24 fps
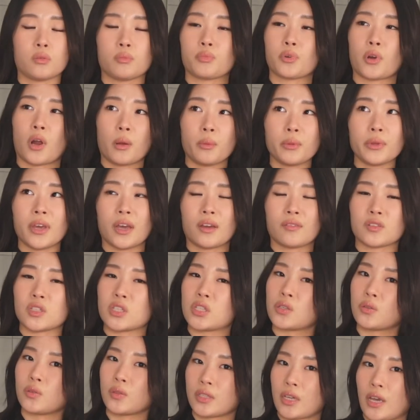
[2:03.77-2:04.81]
probably every
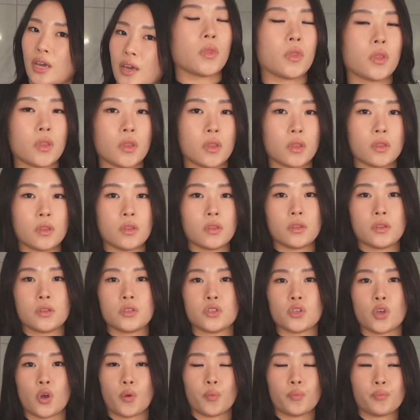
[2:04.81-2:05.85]
single day.
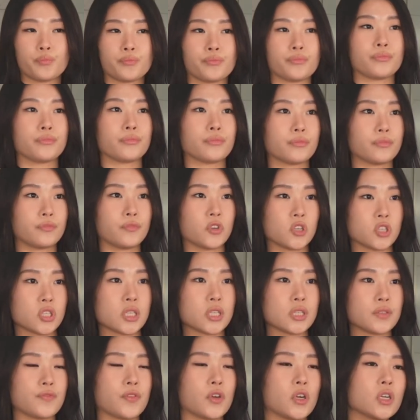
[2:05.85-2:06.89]
So first
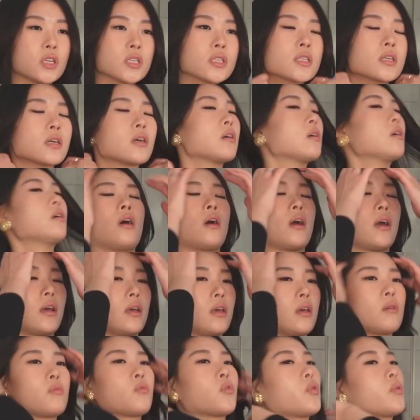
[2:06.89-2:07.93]
things first, I
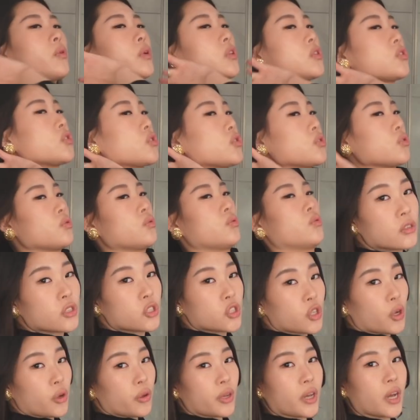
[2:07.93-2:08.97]
am going to
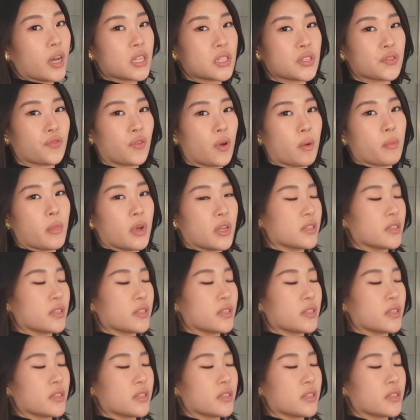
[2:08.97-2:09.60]
show you guys from a